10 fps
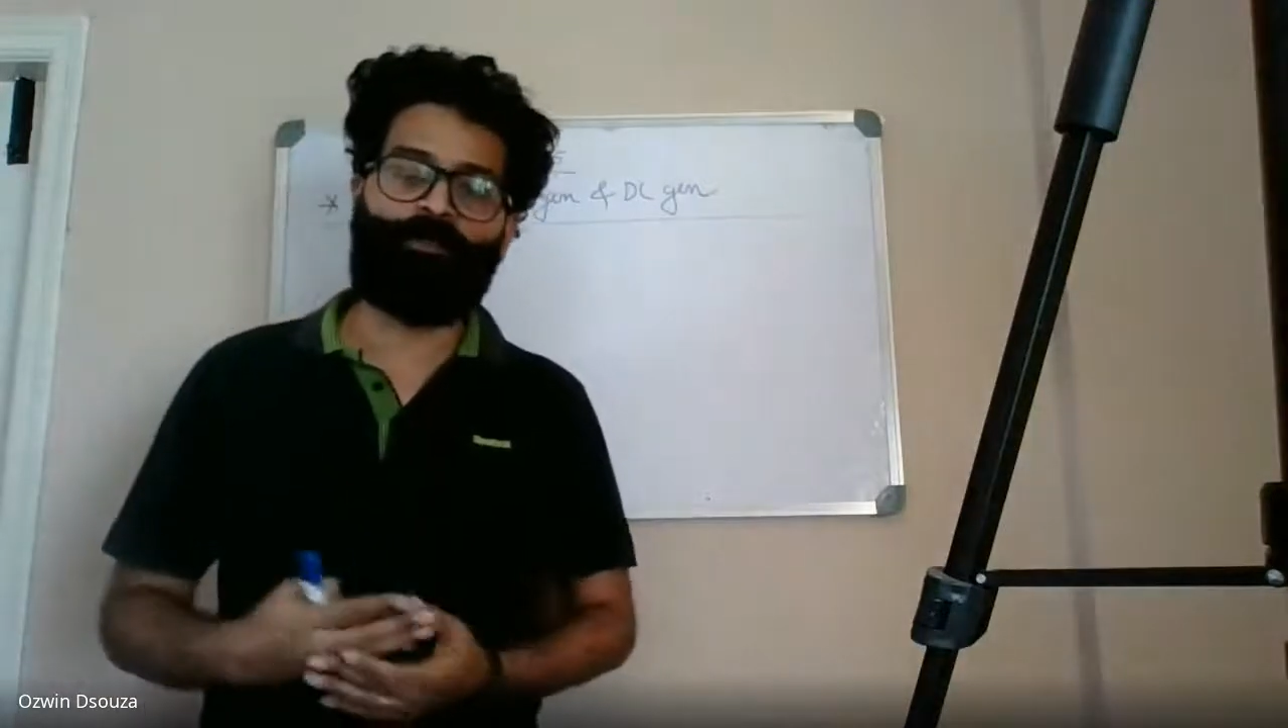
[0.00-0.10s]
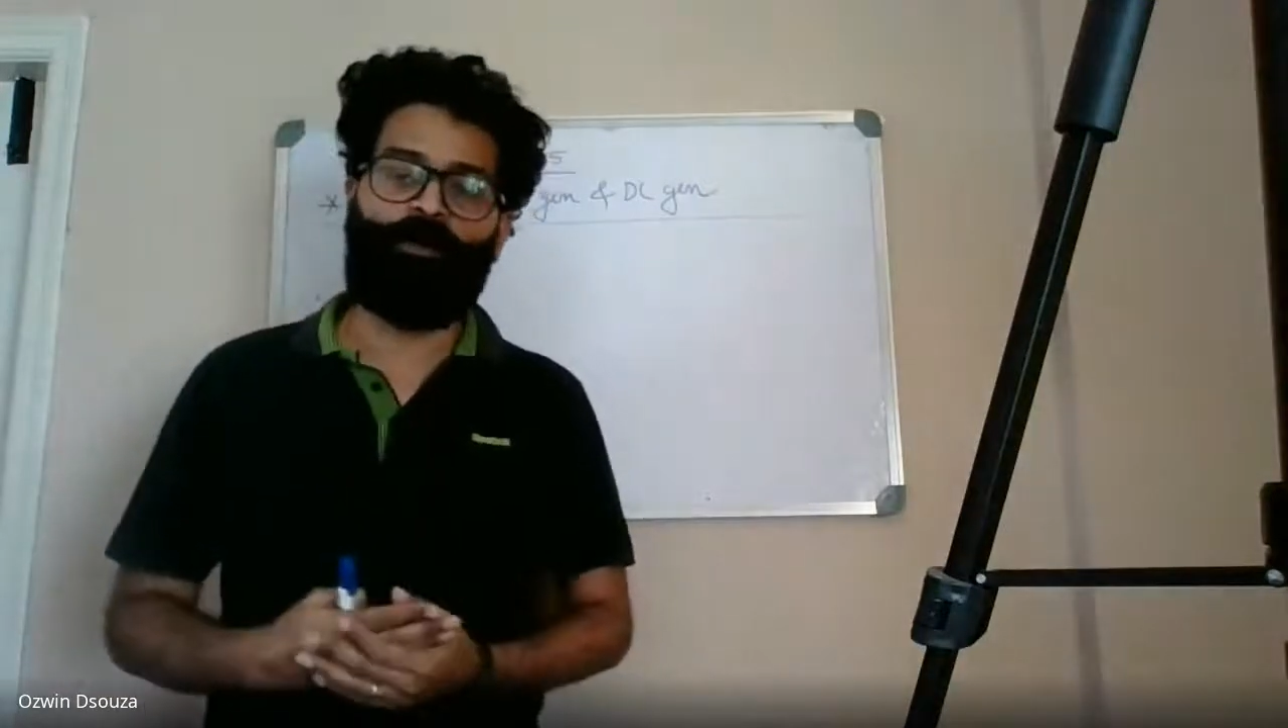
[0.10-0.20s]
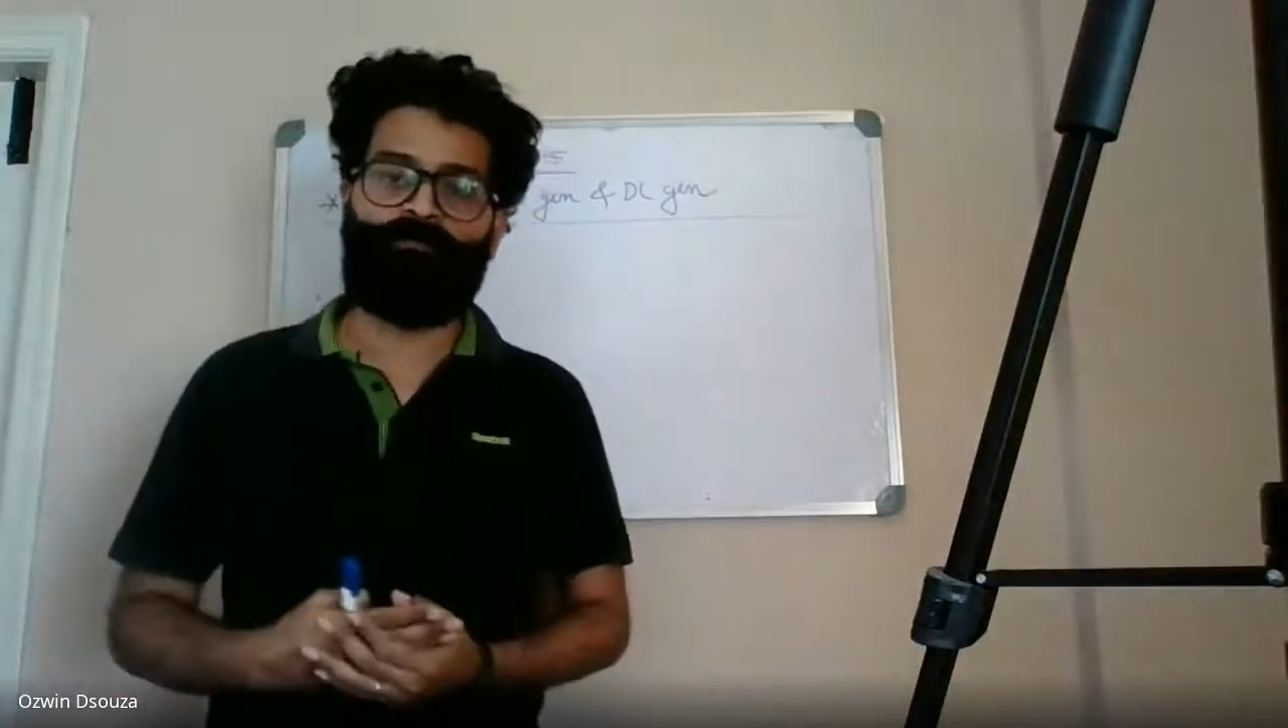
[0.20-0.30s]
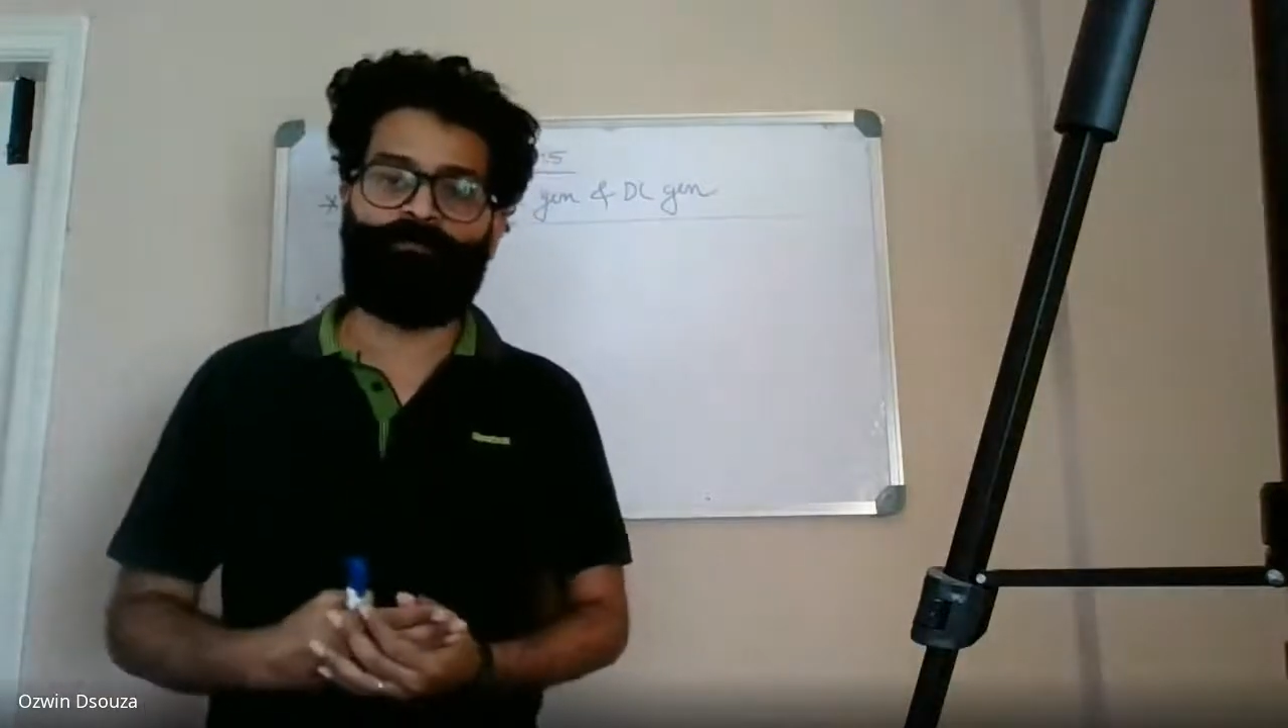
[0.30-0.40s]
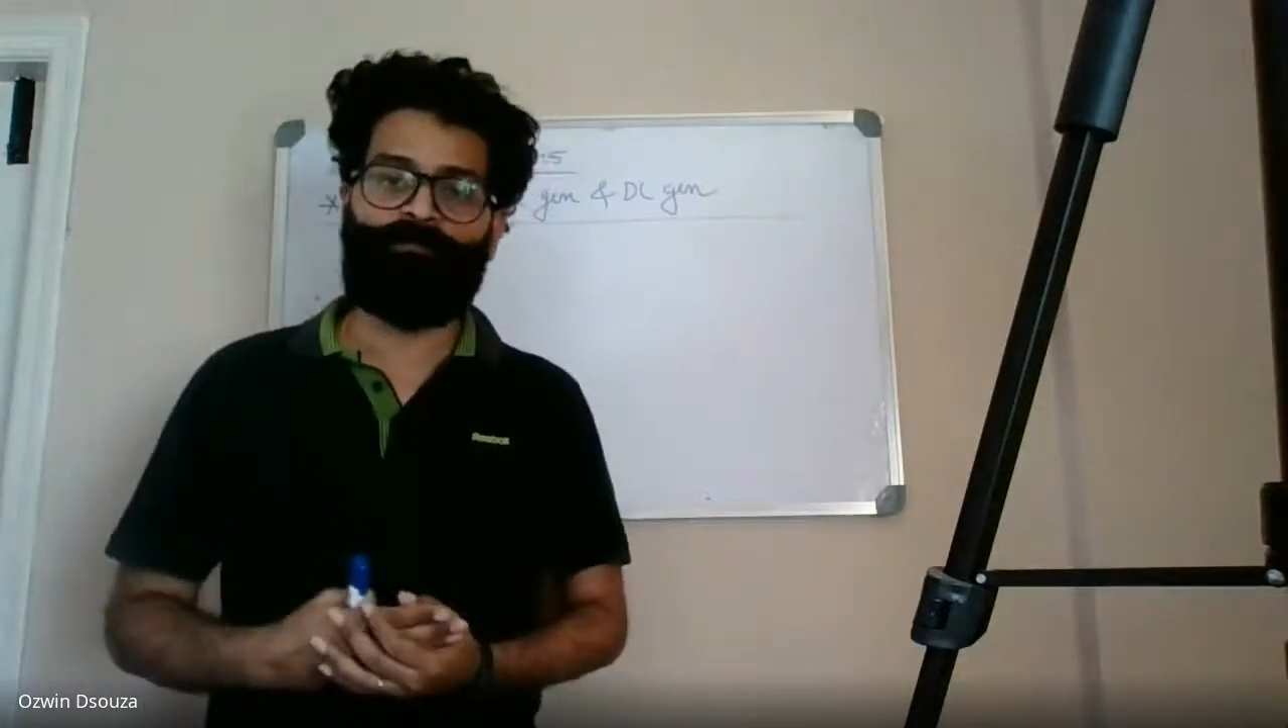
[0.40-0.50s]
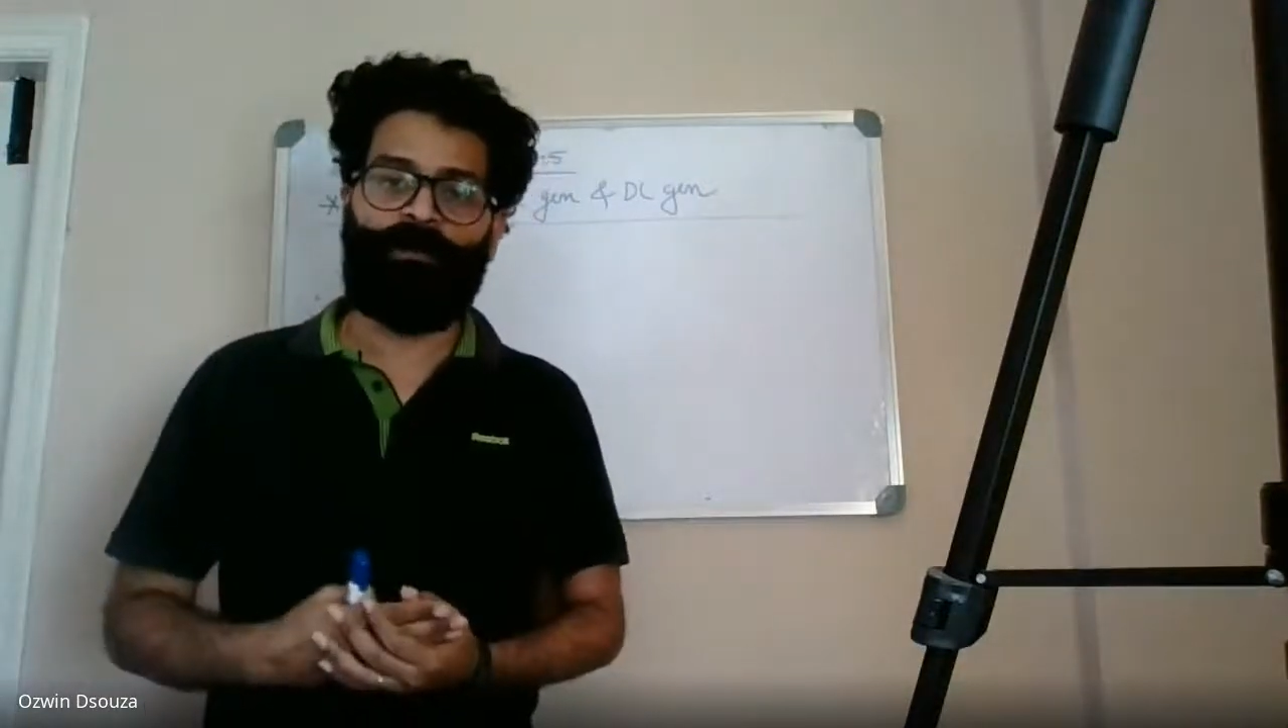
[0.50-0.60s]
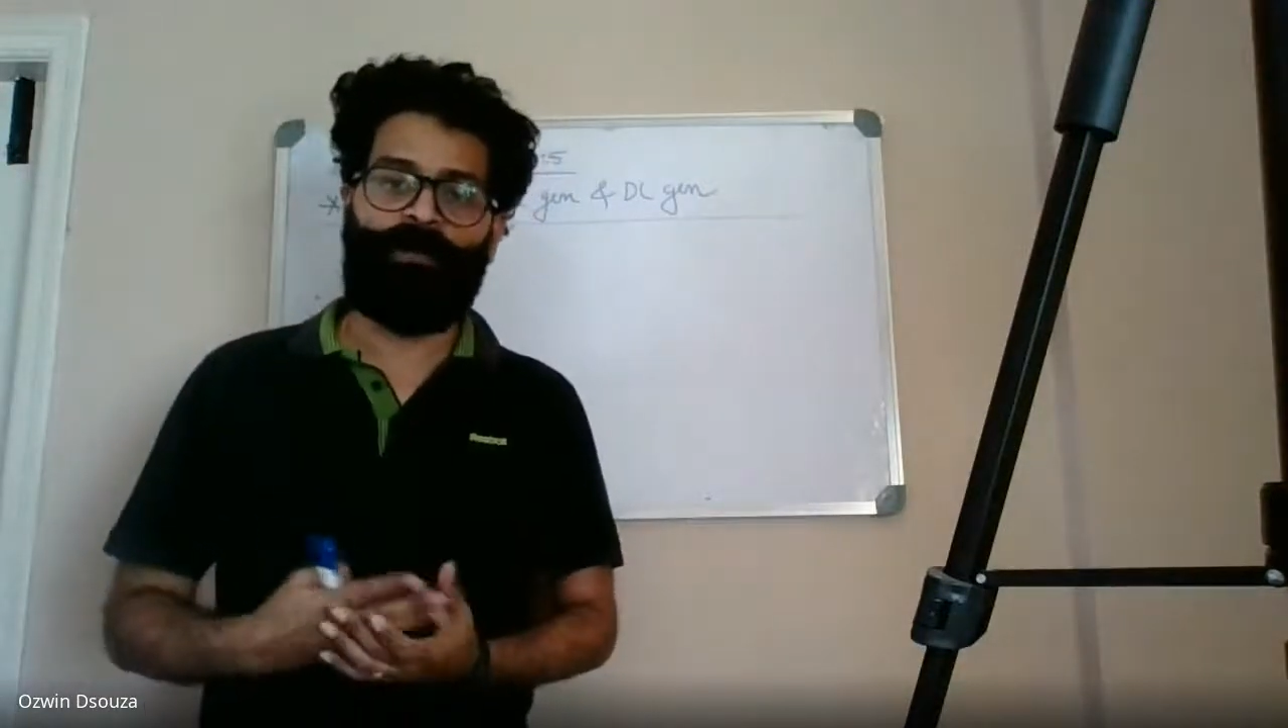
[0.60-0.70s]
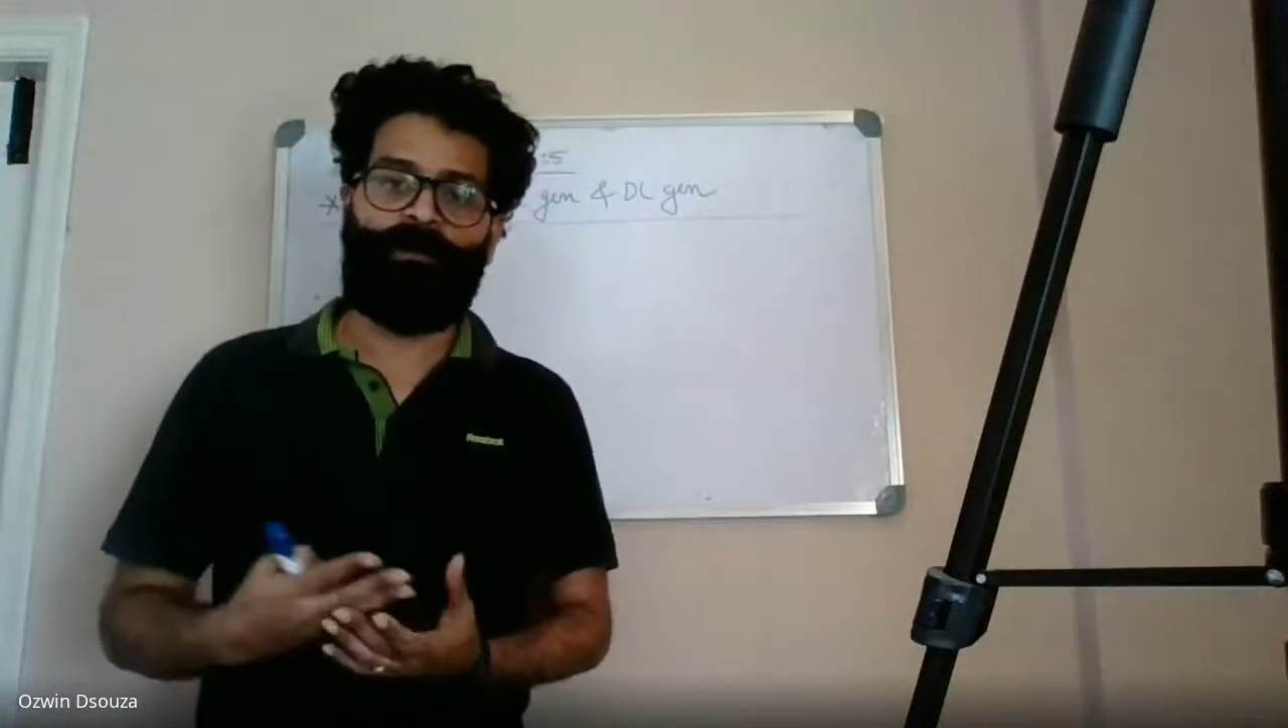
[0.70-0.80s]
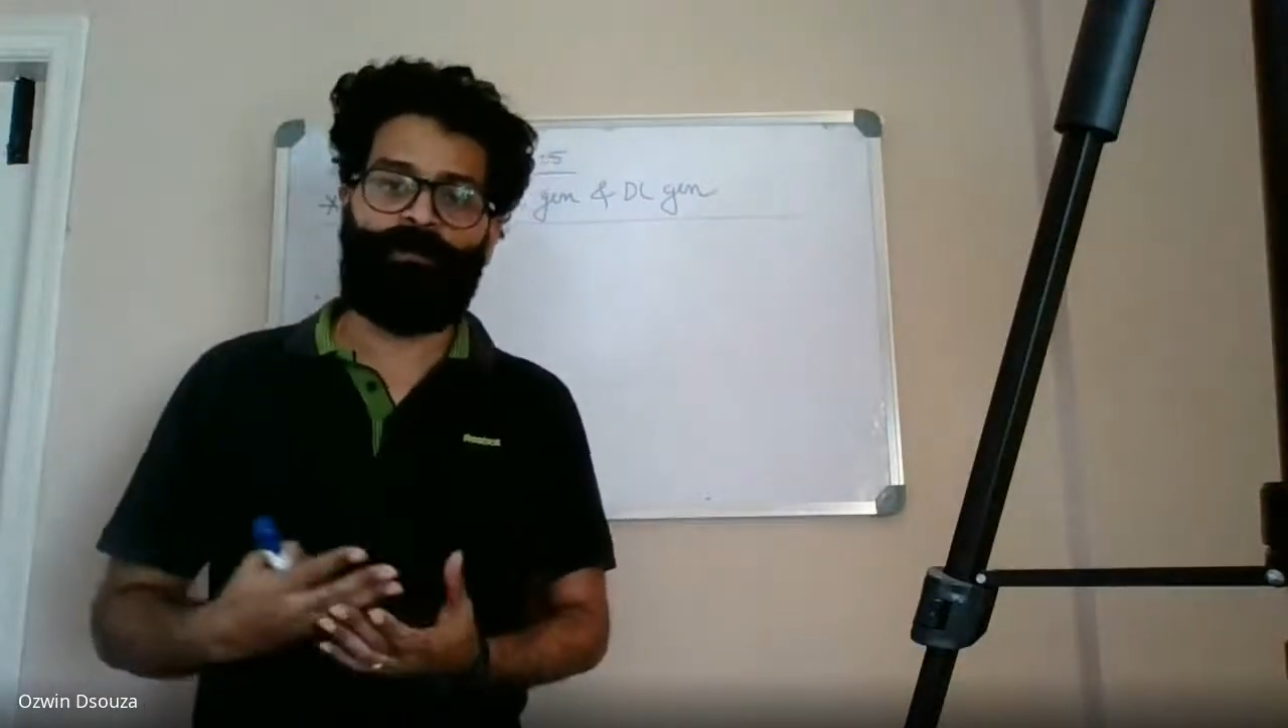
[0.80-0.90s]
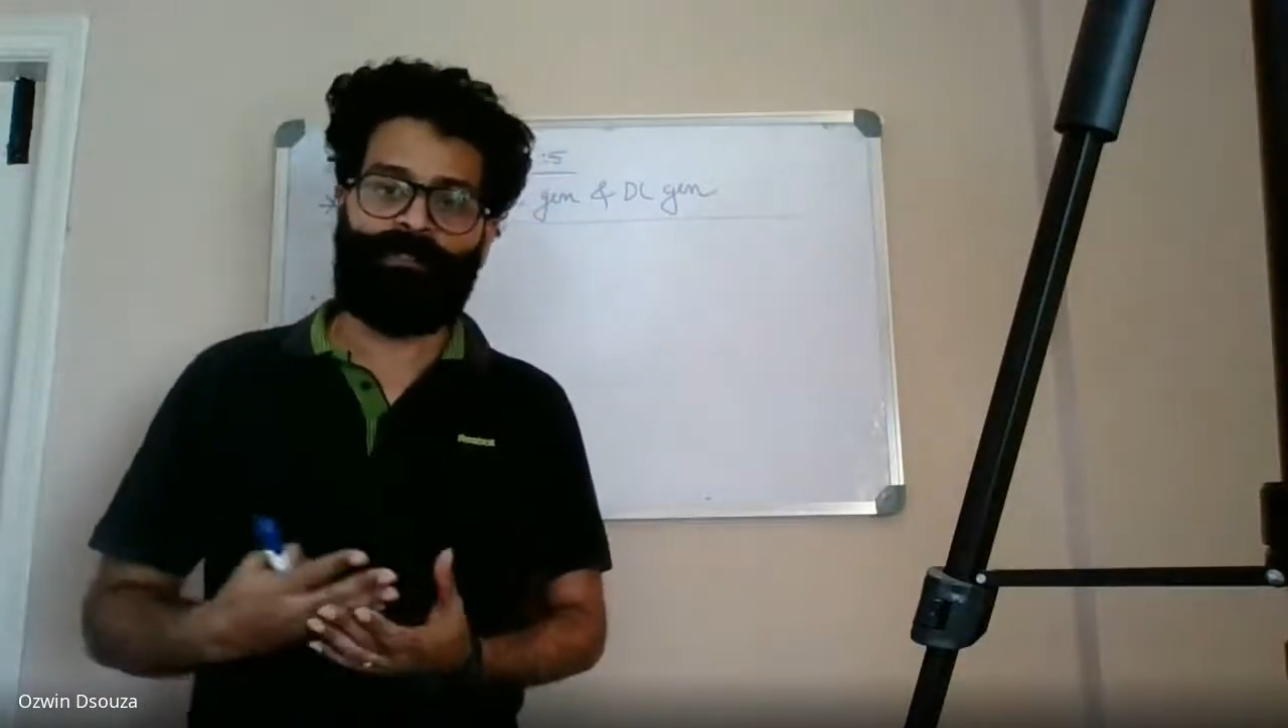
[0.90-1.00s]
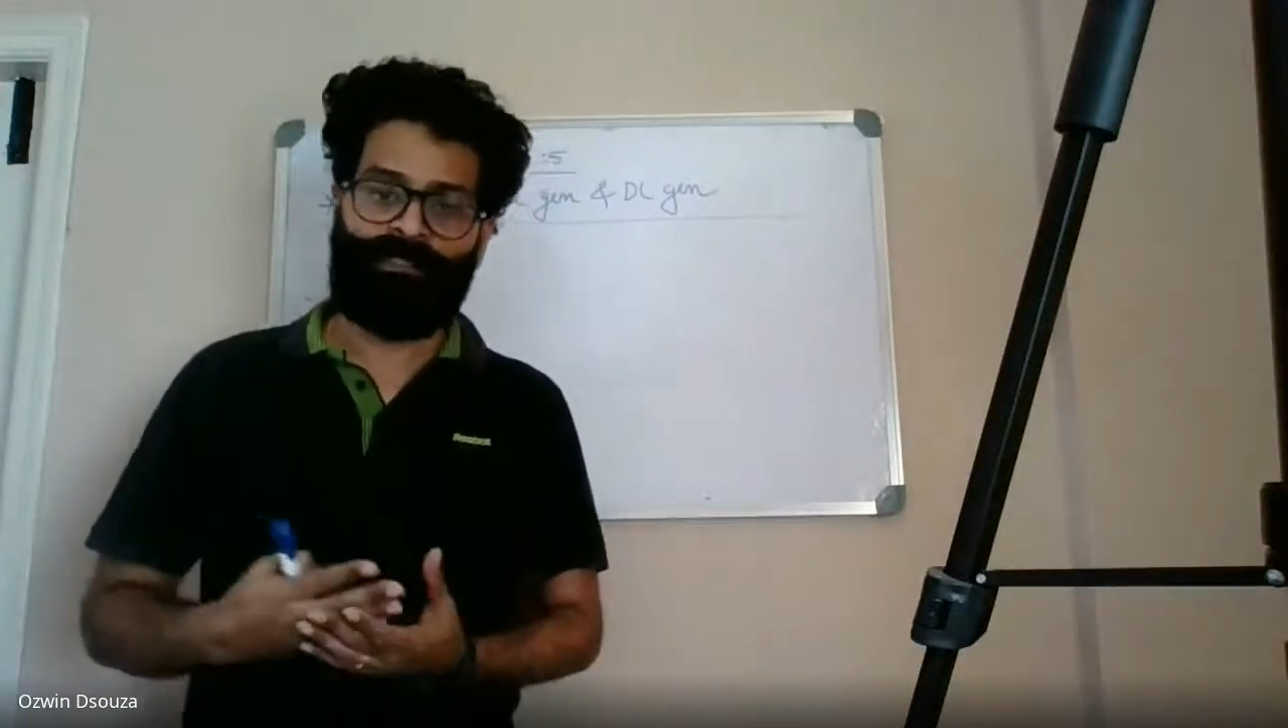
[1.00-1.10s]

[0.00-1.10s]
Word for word: of uh,